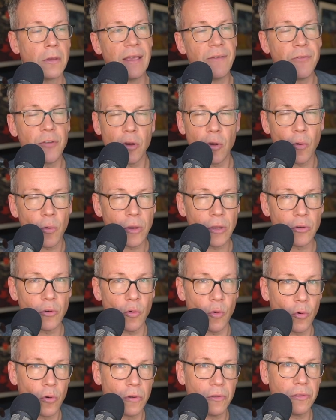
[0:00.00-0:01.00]
If you're going
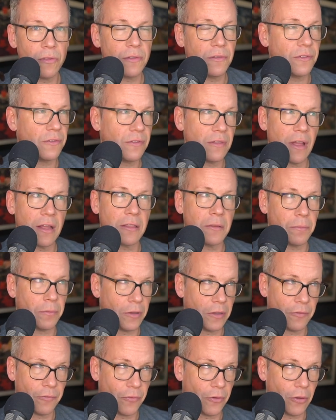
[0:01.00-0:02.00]
north, this is not the
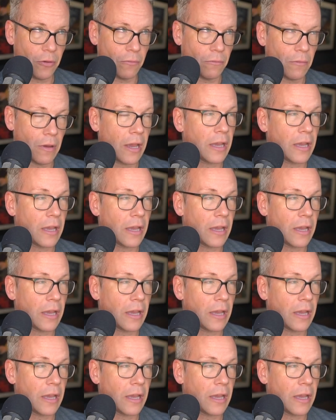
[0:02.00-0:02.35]
place for you.